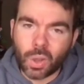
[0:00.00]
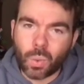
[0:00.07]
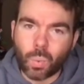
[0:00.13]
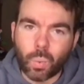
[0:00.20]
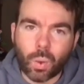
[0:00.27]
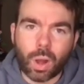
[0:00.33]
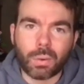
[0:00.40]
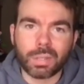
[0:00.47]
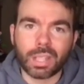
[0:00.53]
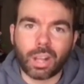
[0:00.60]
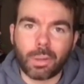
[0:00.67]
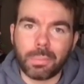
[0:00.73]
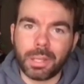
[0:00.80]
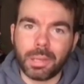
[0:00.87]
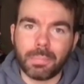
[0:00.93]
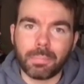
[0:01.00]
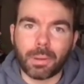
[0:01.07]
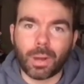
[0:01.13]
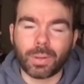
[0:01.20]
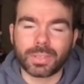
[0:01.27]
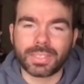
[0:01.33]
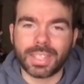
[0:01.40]
What will I be
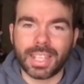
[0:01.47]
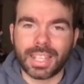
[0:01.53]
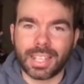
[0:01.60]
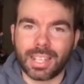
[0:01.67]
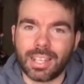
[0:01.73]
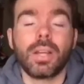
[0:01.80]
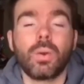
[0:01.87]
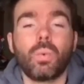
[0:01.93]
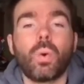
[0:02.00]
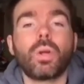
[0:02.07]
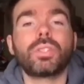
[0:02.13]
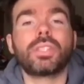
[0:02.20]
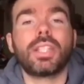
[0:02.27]
unboxing? Watch